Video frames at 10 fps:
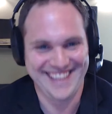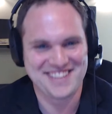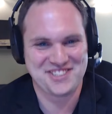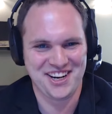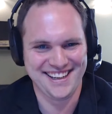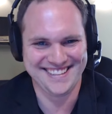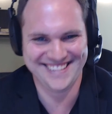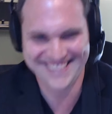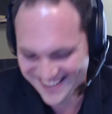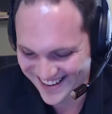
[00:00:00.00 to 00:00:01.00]
Thanks, John.
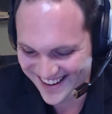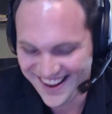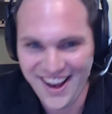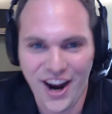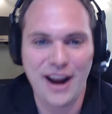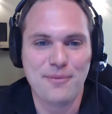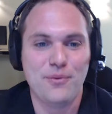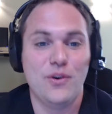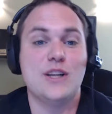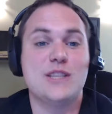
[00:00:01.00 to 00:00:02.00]
All right,
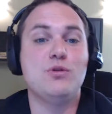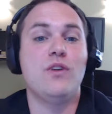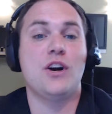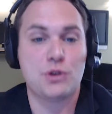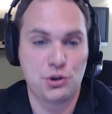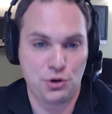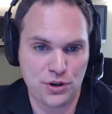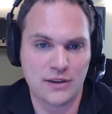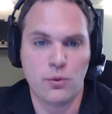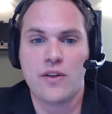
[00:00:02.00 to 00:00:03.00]
let's move on to
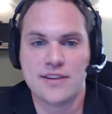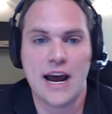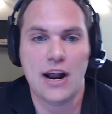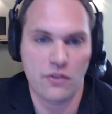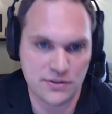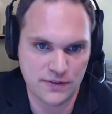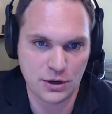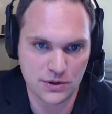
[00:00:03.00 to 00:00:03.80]
recruiting and why the title of this video